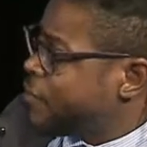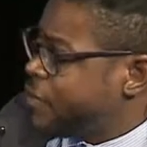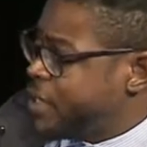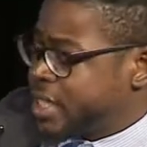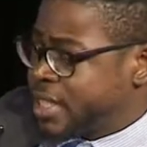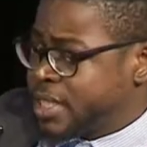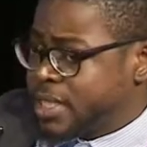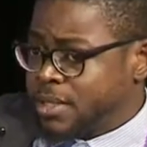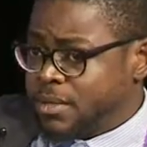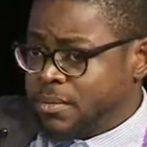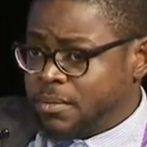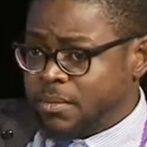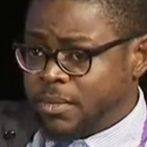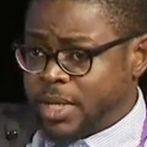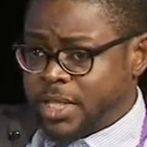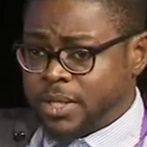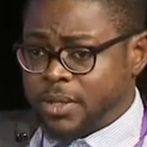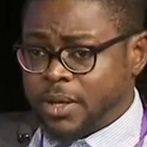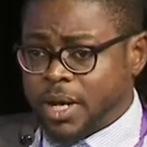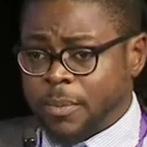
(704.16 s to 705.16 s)
of these
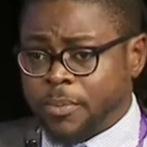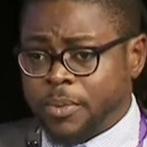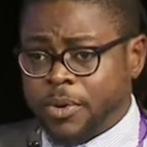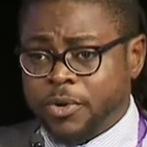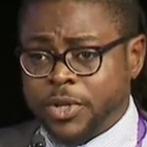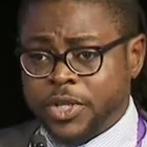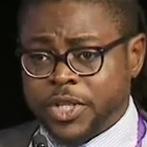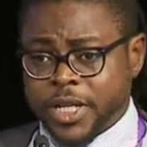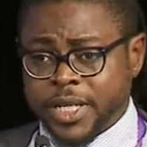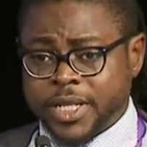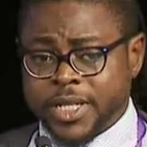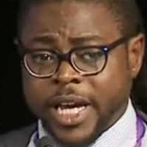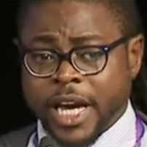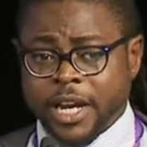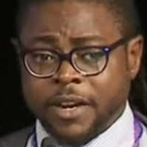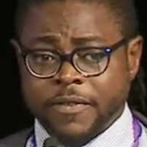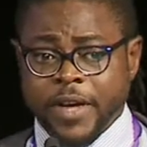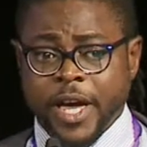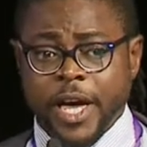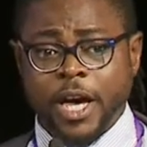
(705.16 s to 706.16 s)
approaches
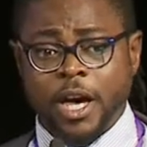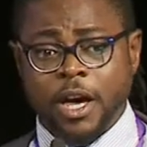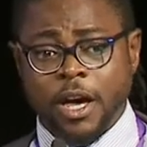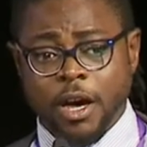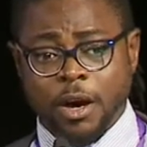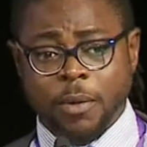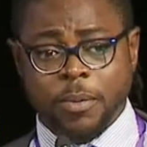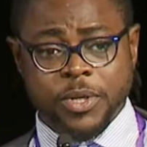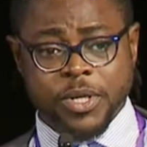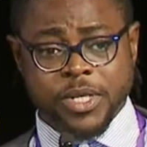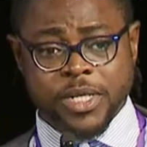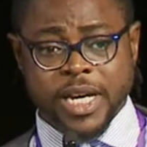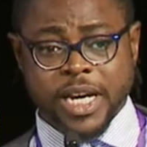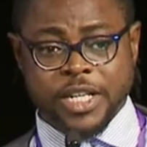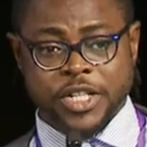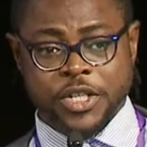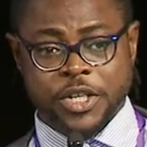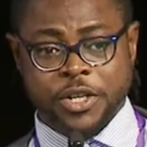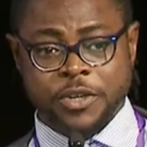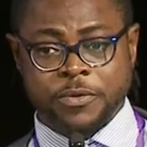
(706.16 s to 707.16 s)
kind of helped us
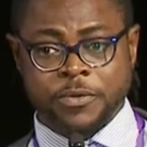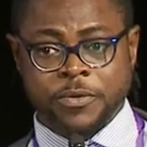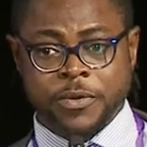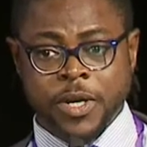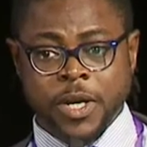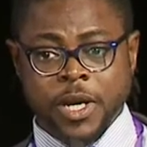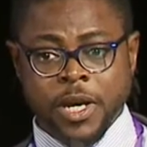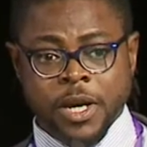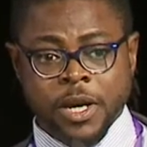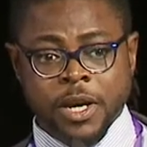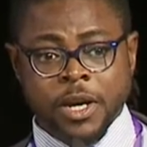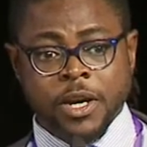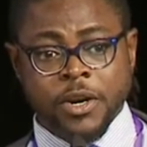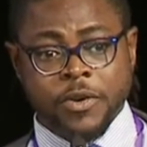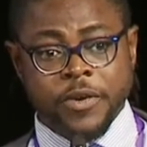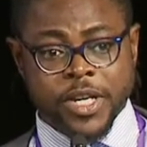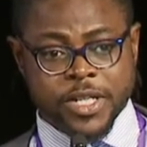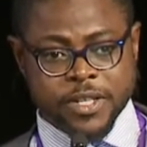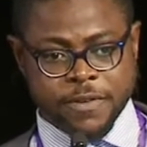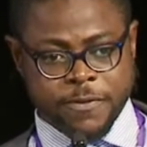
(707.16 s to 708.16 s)
achieve
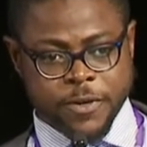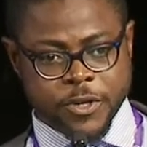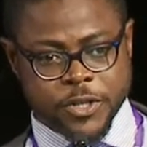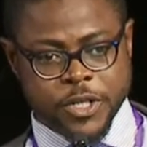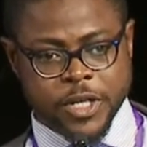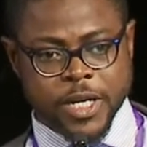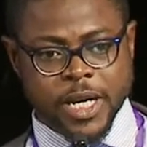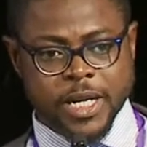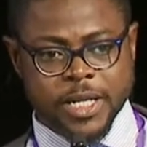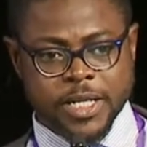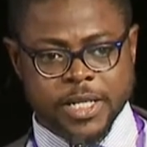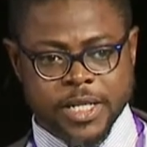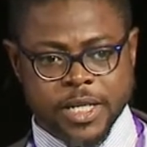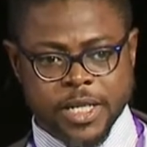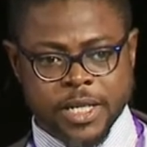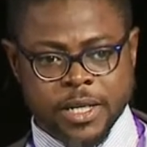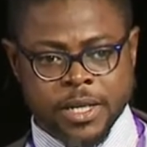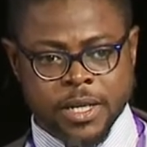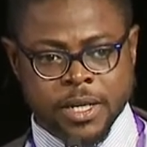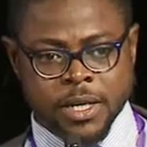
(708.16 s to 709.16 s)
greater
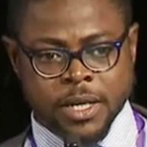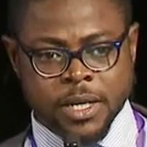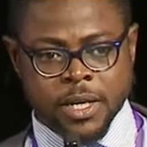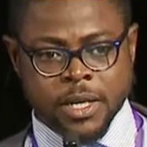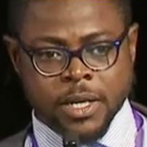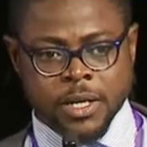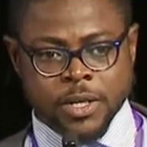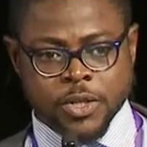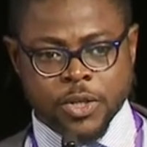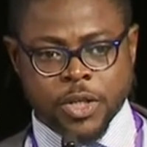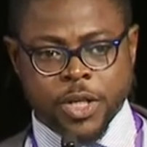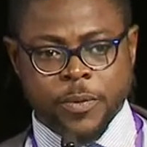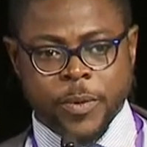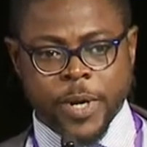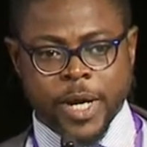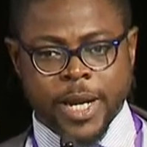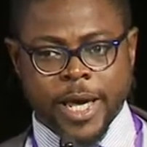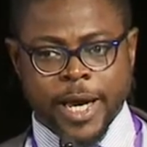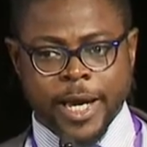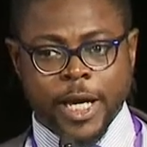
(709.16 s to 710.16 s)
functionality. So there
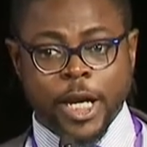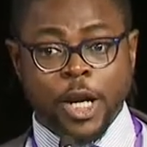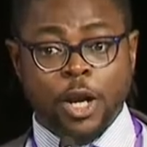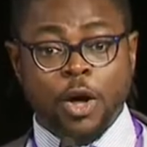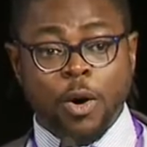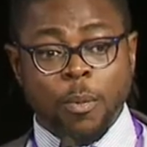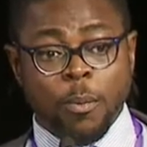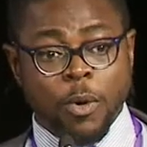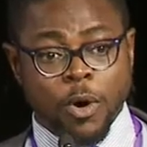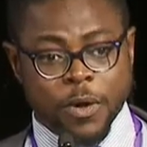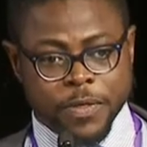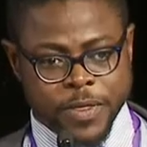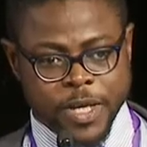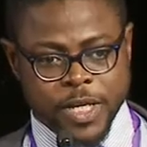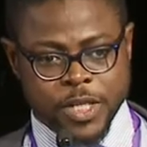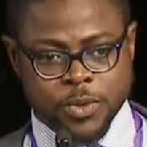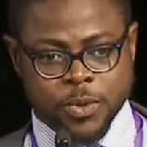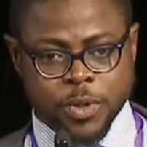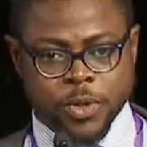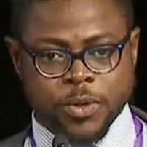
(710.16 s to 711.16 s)
were a lot more
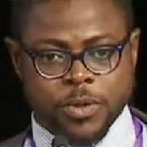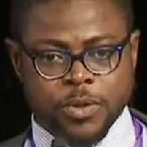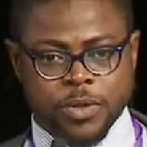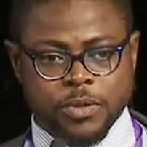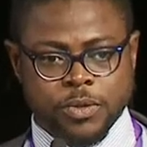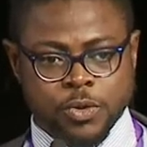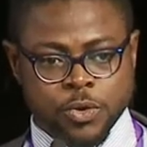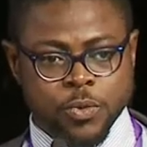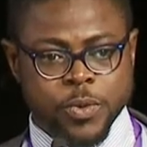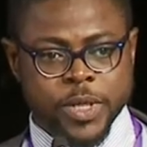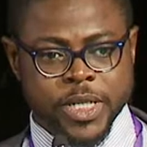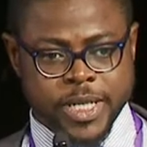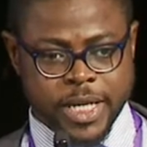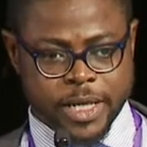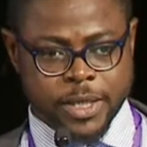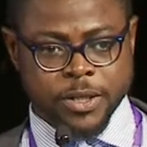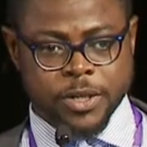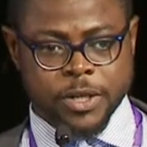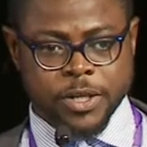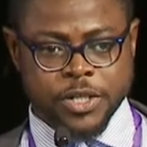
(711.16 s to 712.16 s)
things we could do with
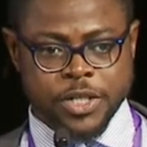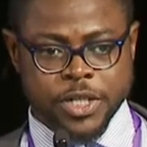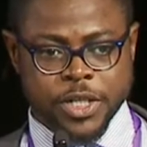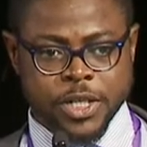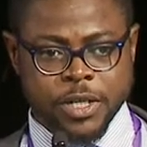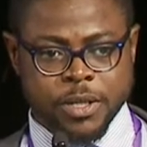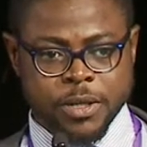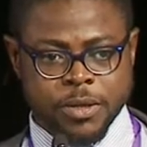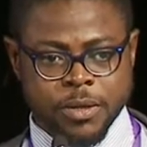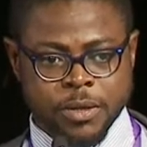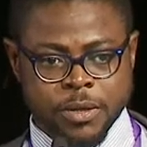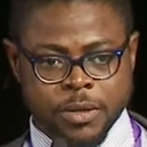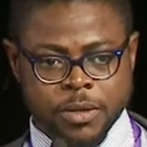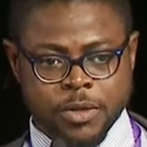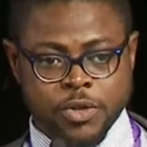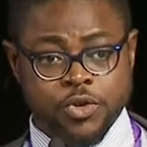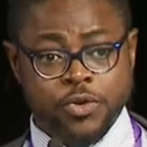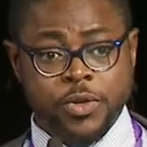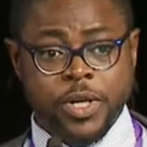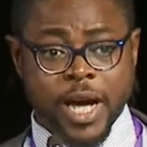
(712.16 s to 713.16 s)
technology
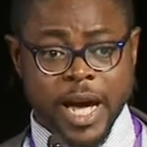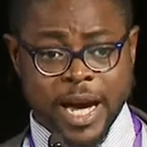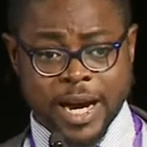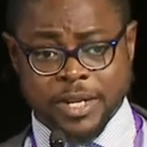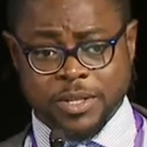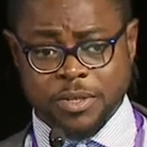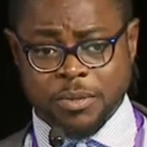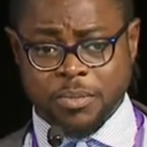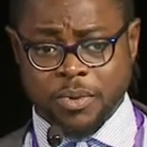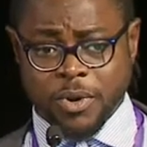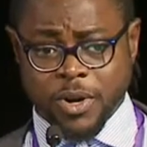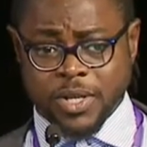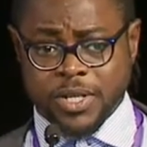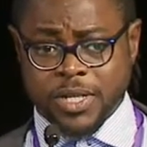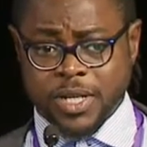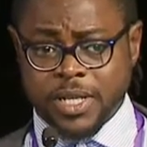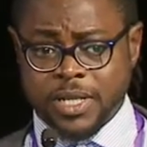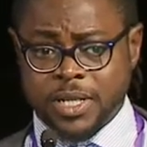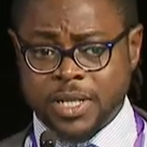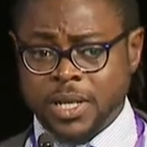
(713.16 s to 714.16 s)
through the hackathon
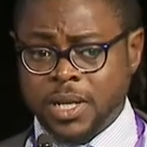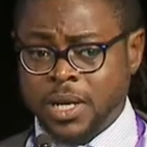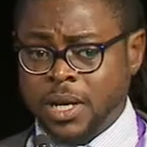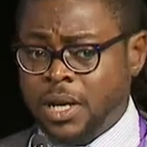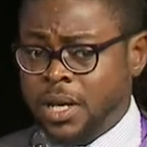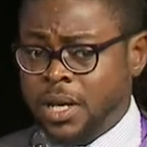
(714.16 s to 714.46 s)
process.